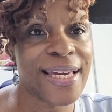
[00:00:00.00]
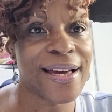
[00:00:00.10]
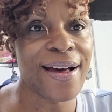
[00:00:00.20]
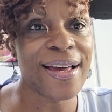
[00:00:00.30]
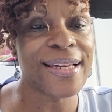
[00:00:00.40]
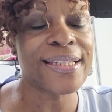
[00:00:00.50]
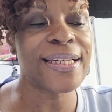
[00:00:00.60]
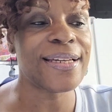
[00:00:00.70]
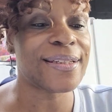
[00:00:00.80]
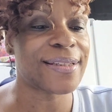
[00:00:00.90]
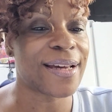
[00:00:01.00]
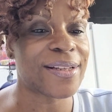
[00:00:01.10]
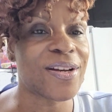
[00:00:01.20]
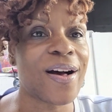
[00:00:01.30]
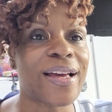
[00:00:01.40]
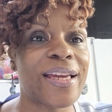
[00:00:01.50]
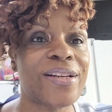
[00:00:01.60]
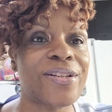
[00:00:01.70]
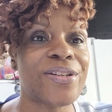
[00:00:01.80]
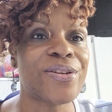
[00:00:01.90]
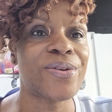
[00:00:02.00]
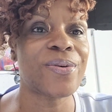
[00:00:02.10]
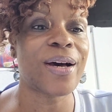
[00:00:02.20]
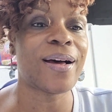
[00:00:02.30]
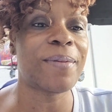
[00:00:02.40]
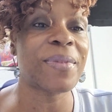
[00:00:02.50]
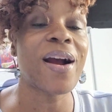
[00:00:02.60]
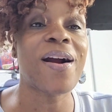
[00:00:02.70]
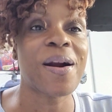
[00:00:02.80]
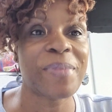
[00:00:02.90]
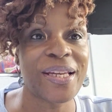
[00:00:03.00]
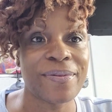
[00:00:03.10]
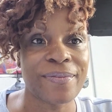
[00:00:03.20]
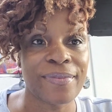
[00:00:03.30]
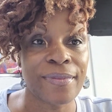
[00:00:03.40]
Eyes is talking to Carmen,